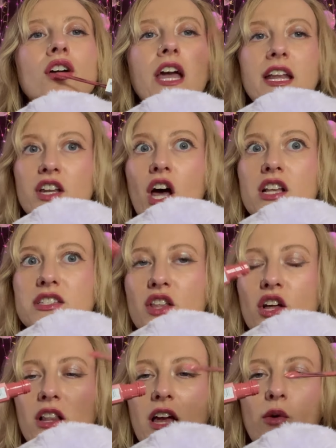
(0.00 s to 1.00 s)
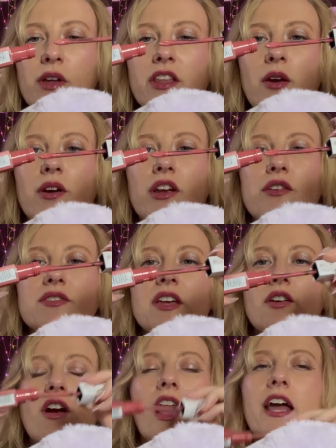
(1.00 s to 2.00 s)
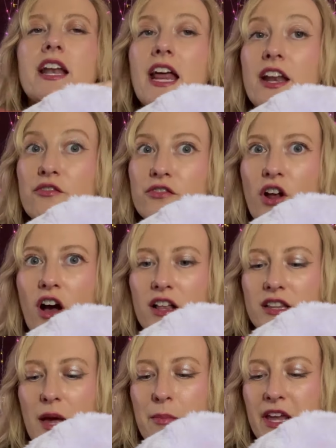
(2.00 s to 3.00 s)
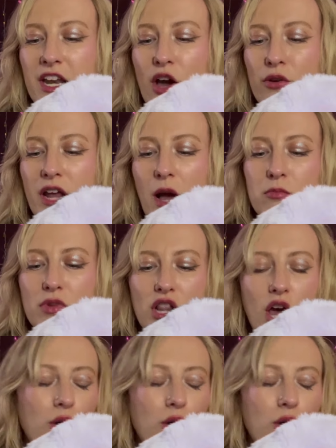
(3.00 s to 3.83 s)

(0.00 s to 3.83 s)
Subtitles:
it does look like what they were using, right? And if not, let me know down below